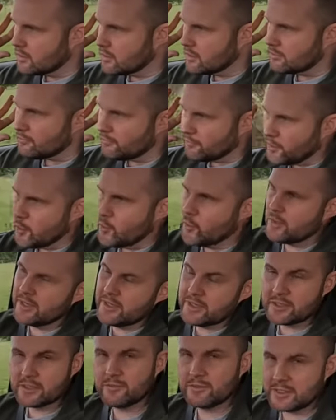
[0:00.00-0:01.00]
the
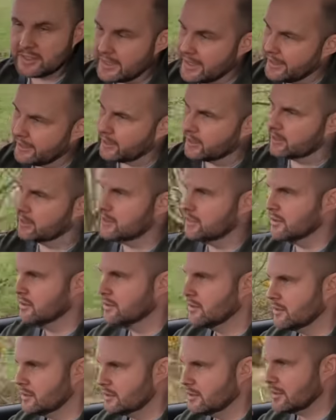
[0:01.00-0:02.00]
fluidness of the air,
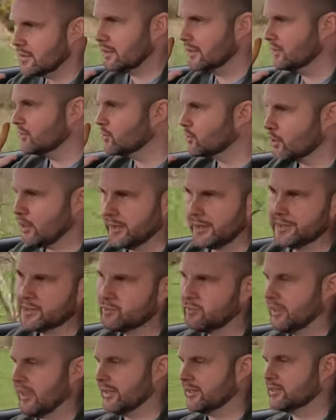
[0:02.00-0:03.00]
and trying its
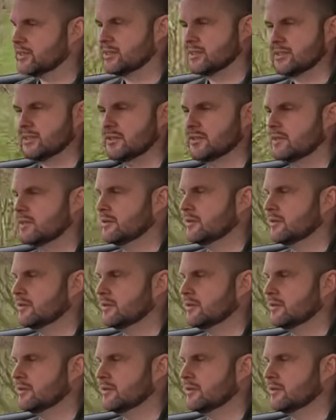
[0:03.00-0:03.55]
best